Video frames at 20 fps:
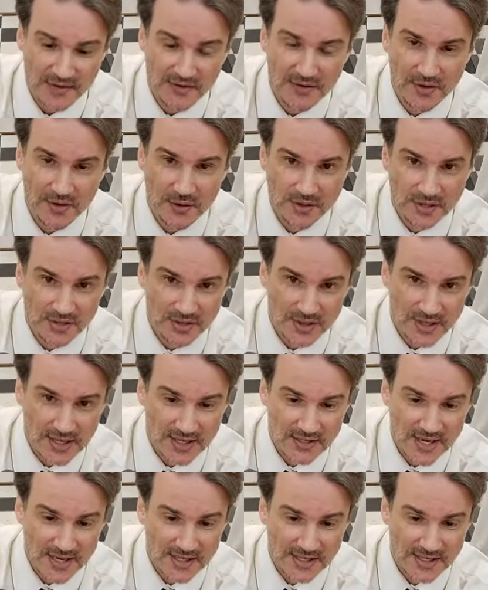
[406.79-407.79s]
There's this
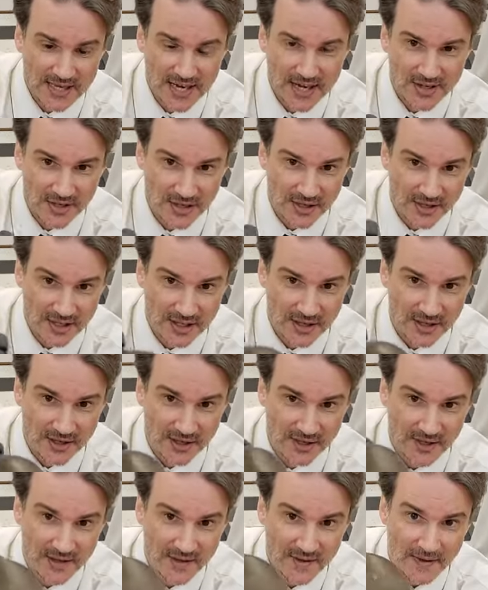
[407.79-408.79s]
indentation
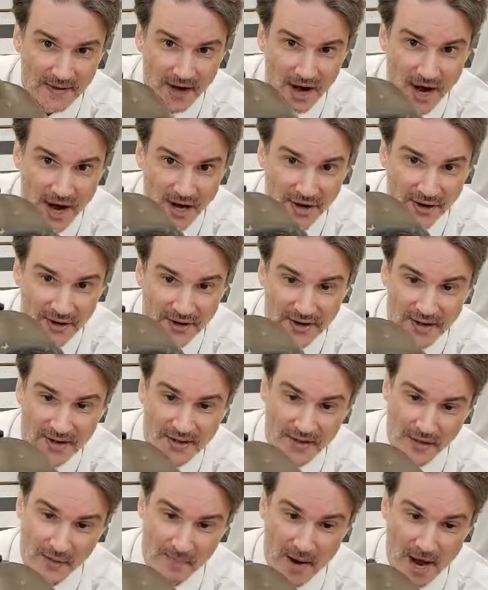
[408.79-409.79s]
here on
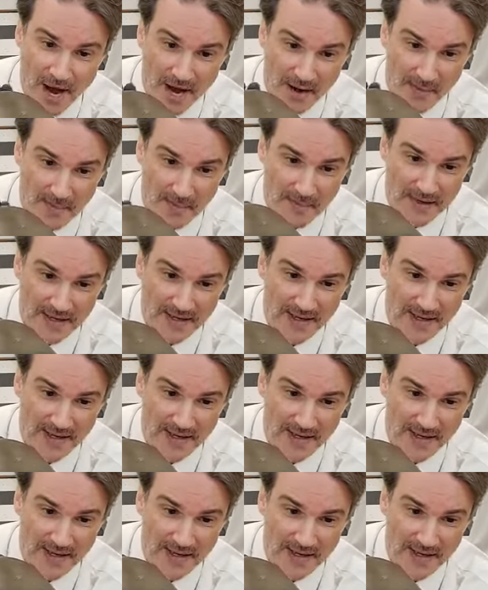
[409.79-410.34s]
the bottom.